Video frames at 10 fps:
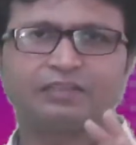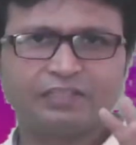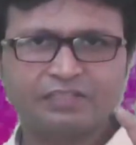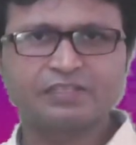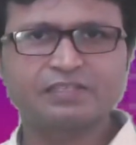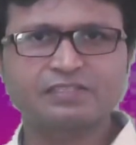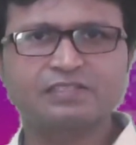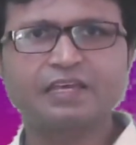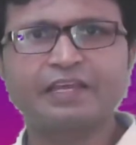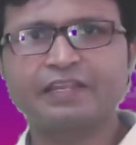This
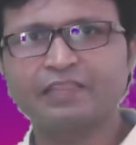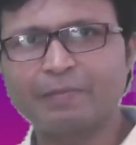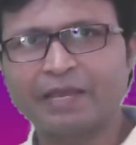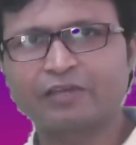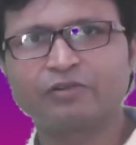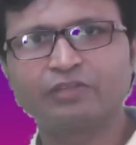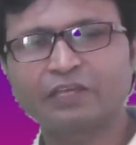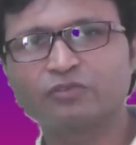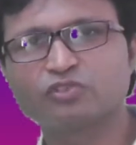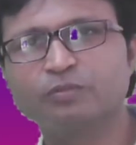is there in the background.
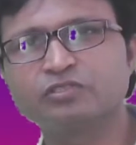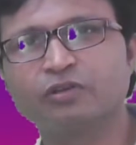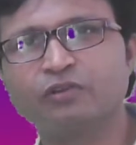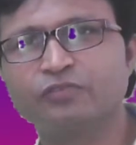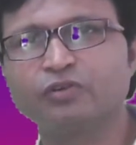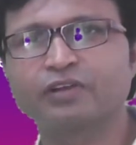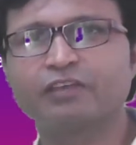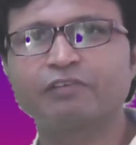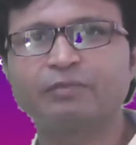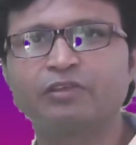Thank you so much. All of you are
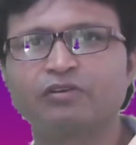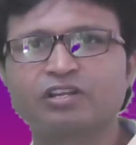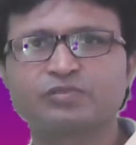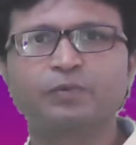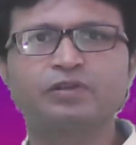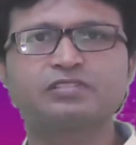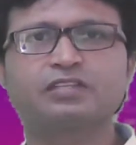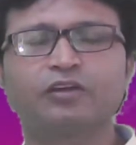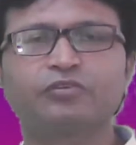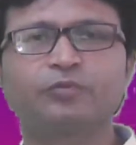giving me your response.
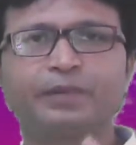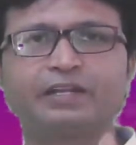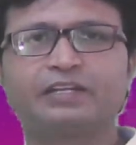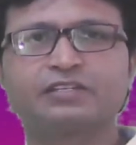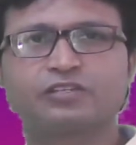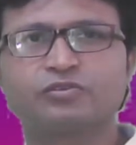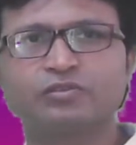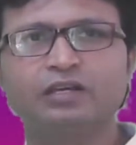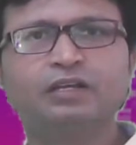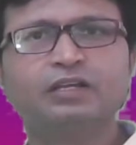Now you pay attention to
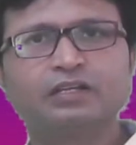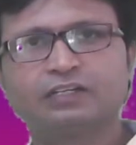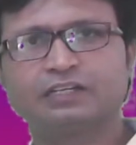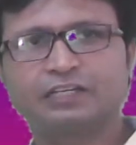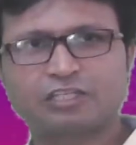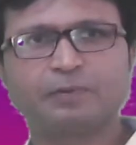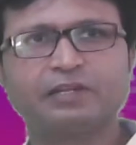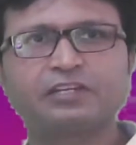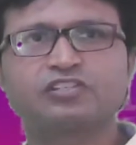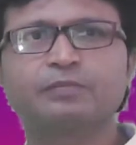the
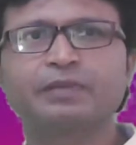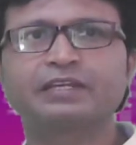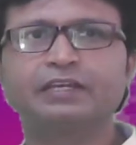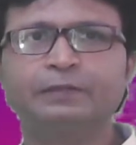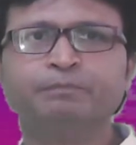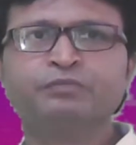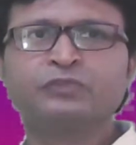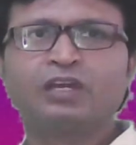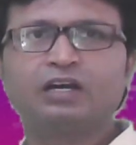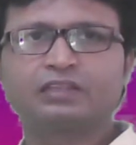explanation being done.
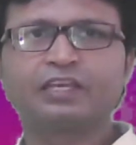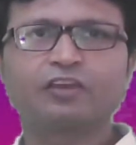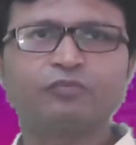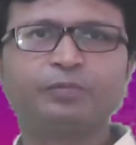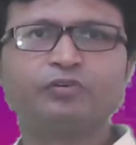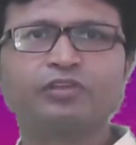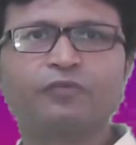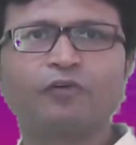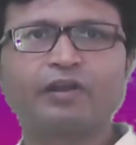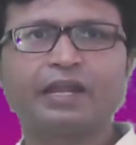A thing of beauty
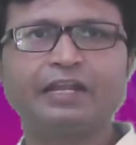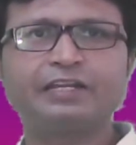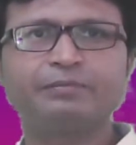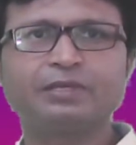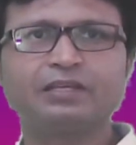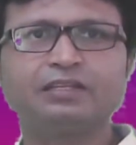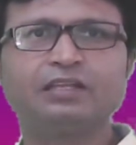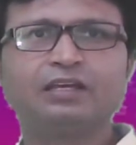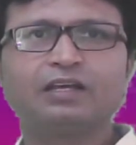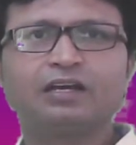for
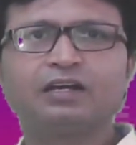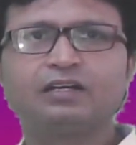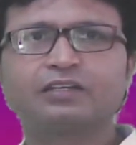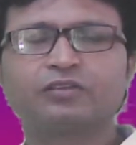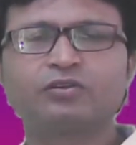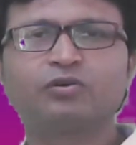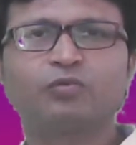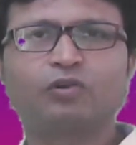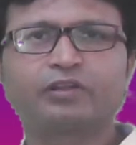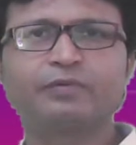Endymion,
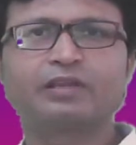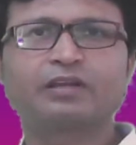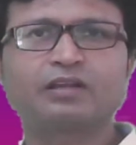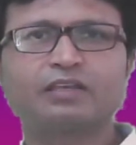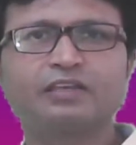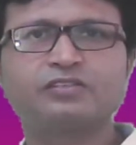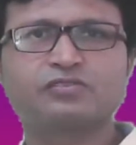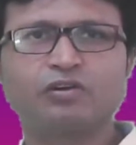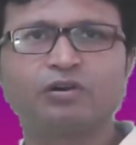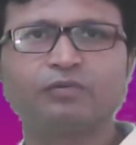whatever he
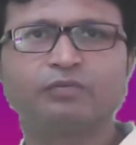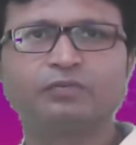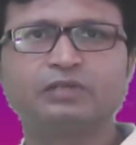saw